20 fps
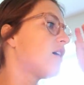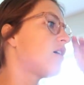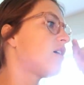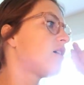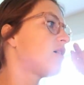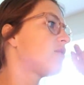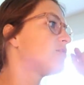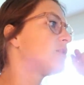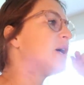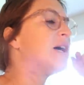
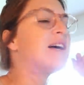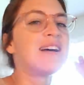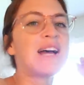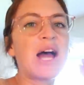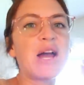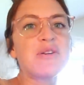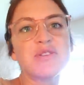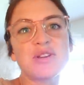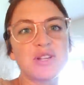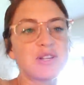
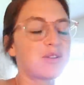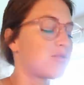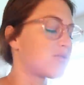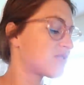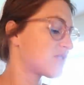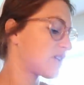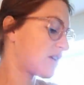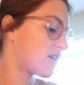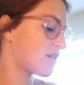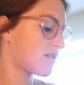I really
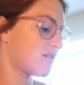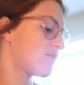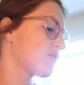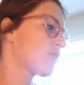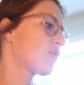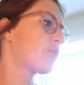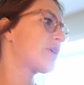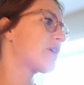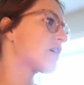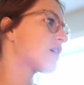don't take
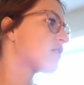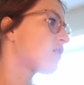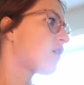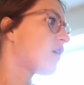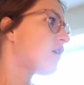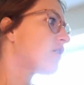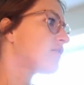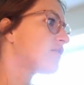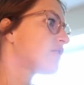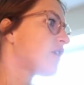the weekend
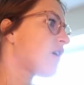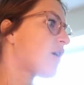off.